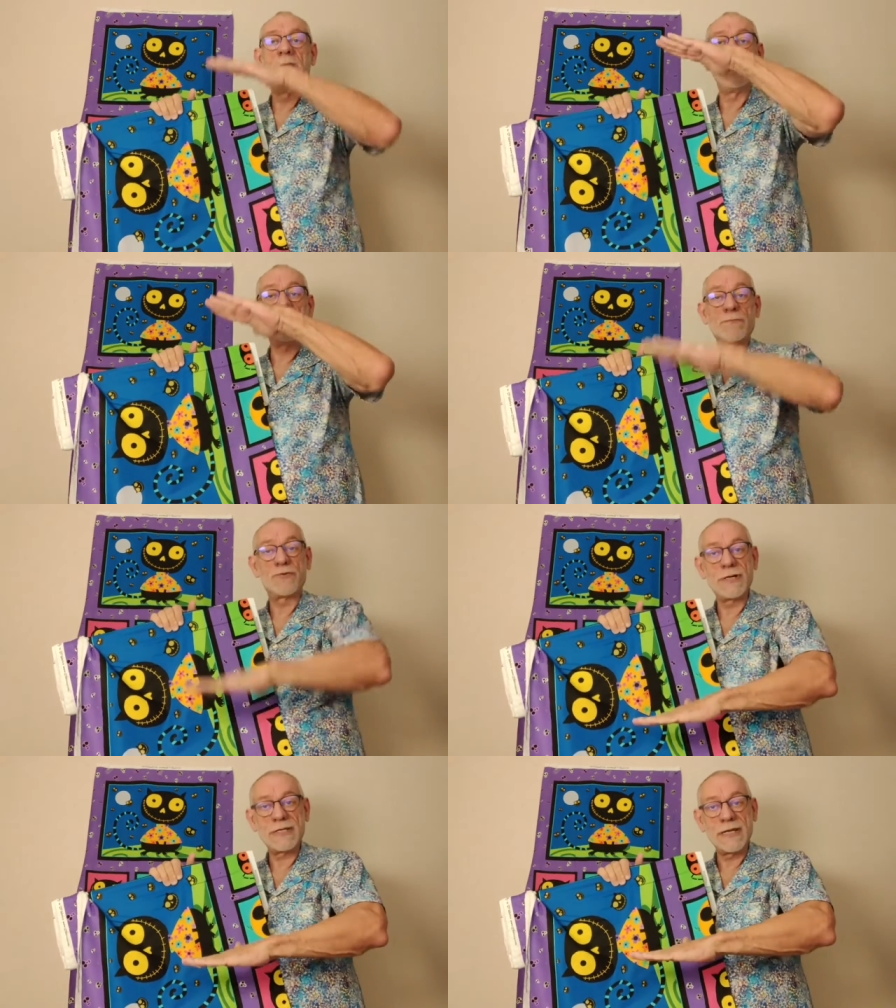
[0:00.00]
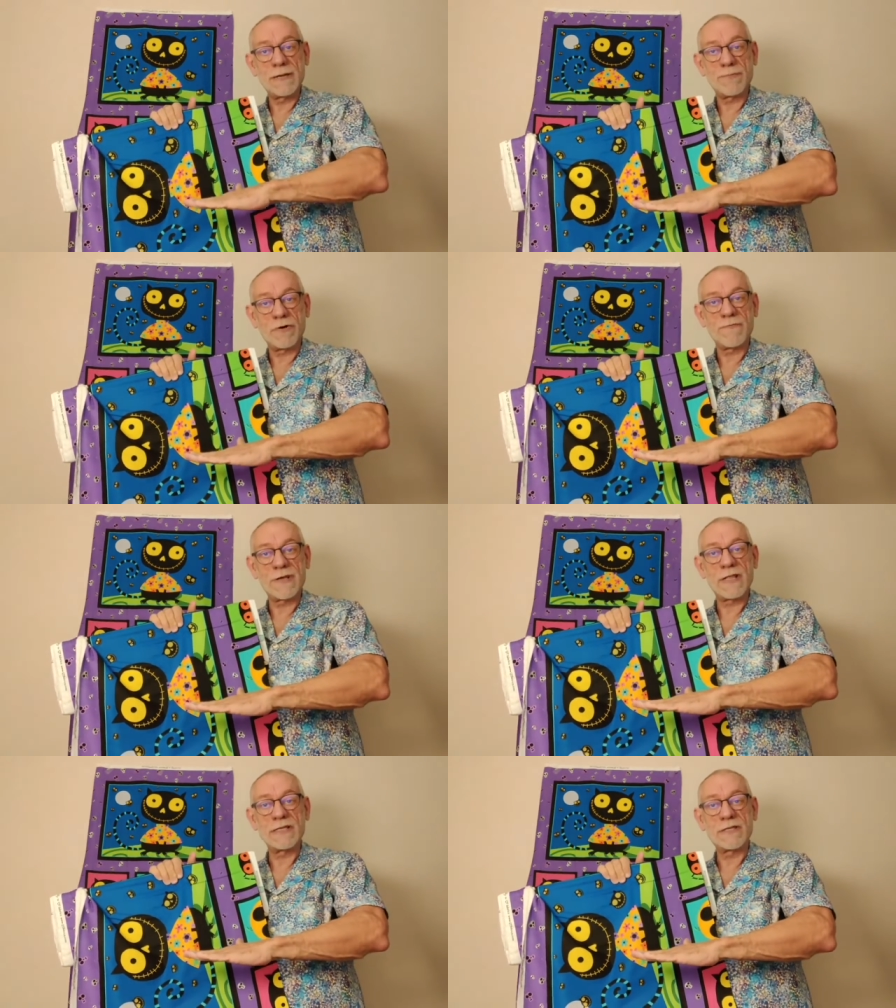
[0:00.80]
and then printing it
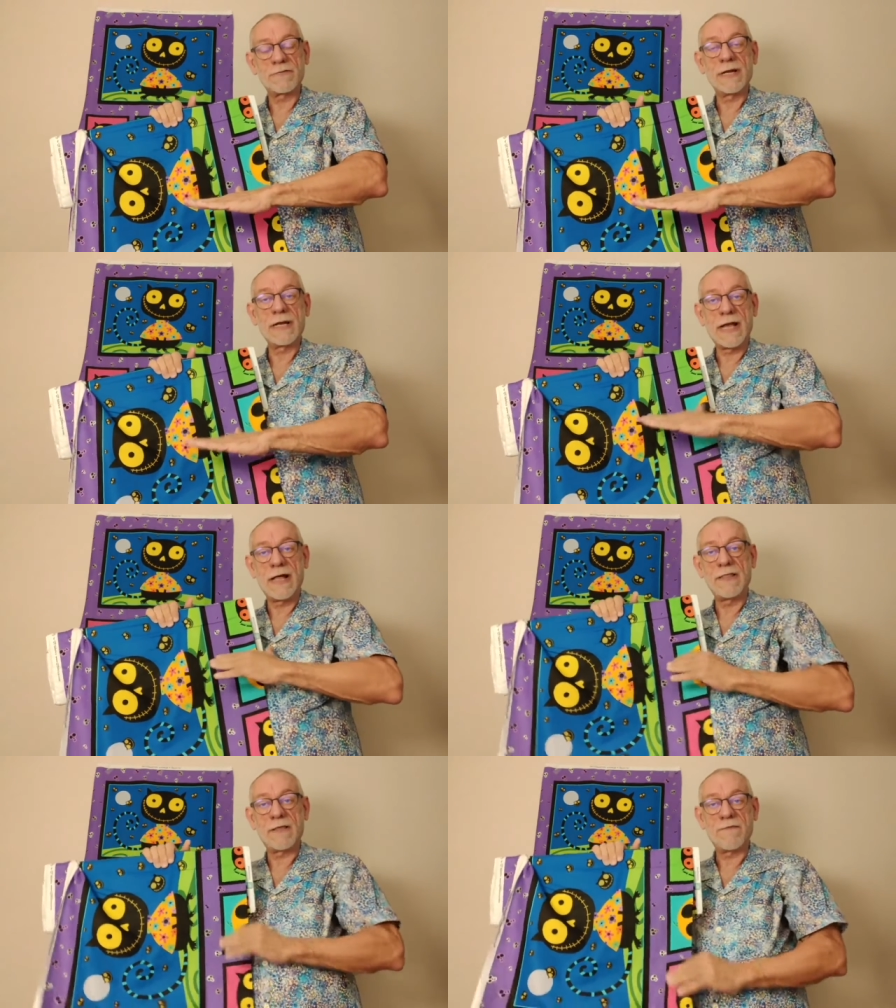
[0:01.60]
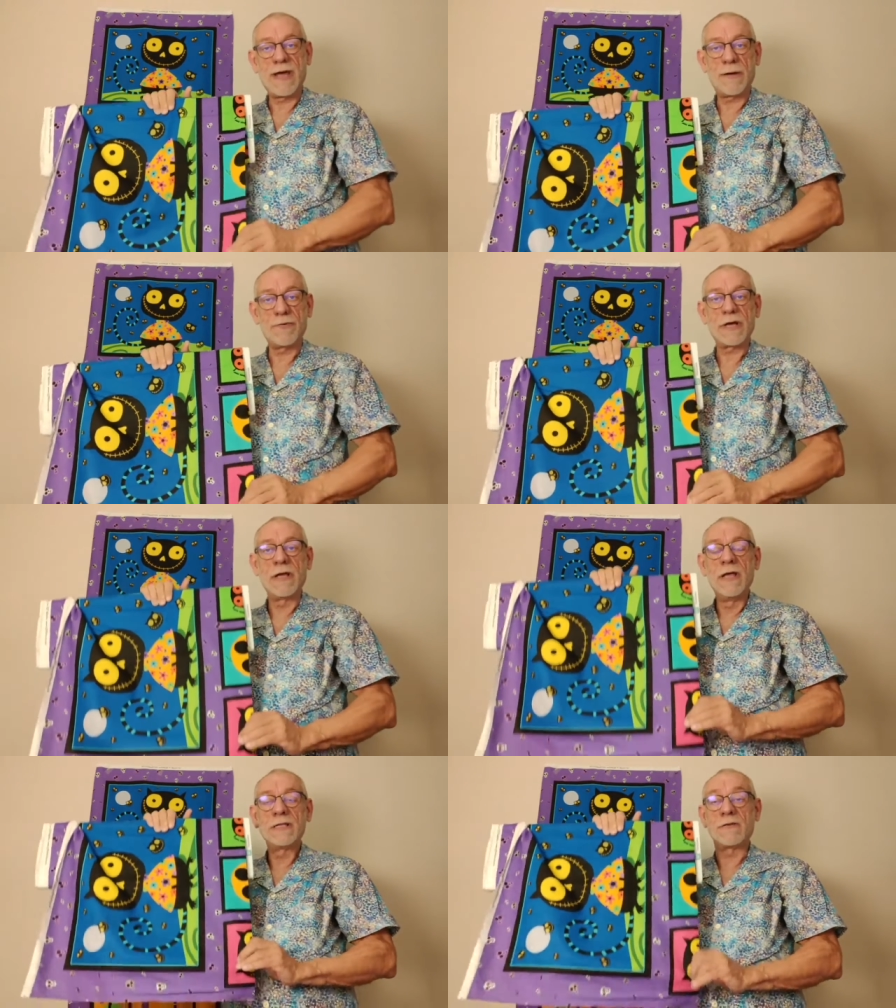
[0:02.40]
perfectly straight on the fabric.
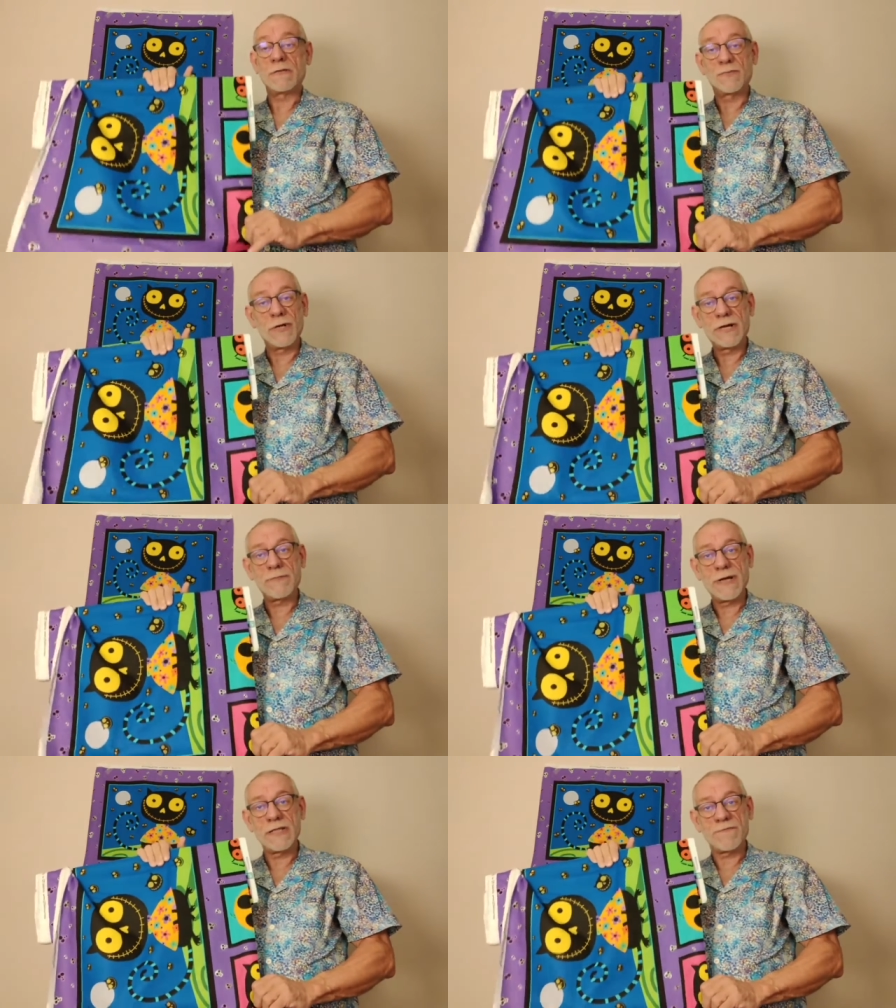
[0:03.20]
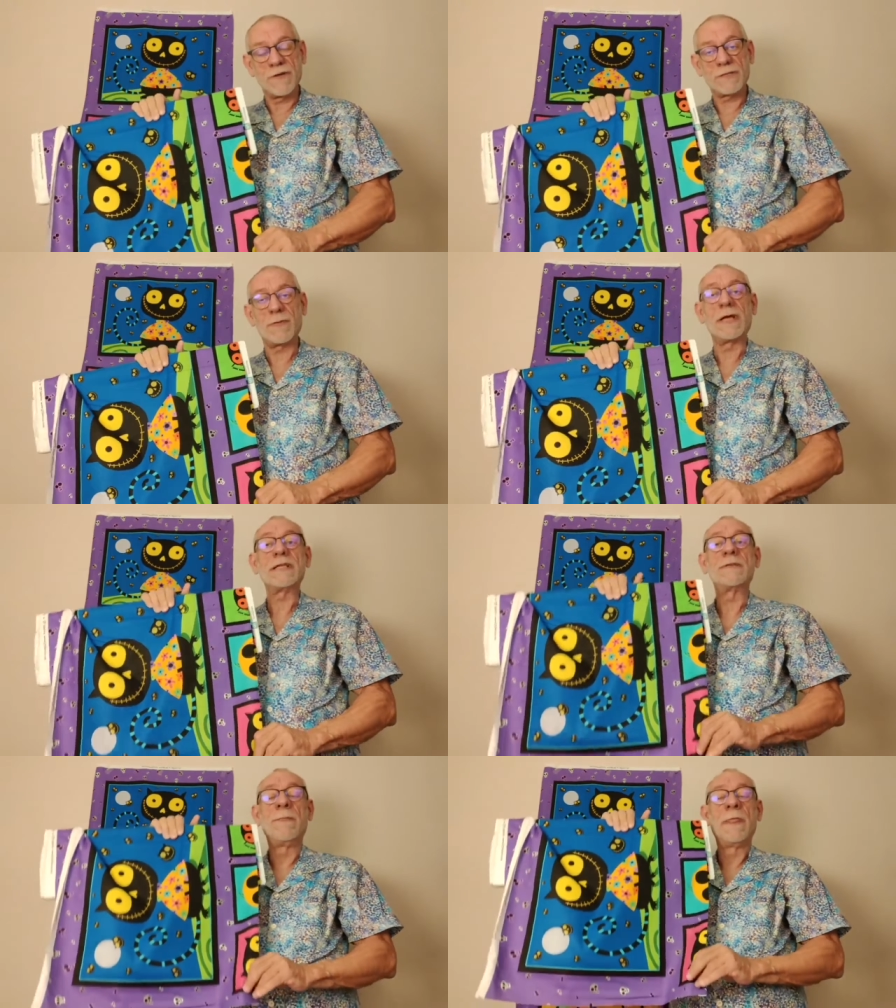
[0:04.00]
So it's printed right in the first place.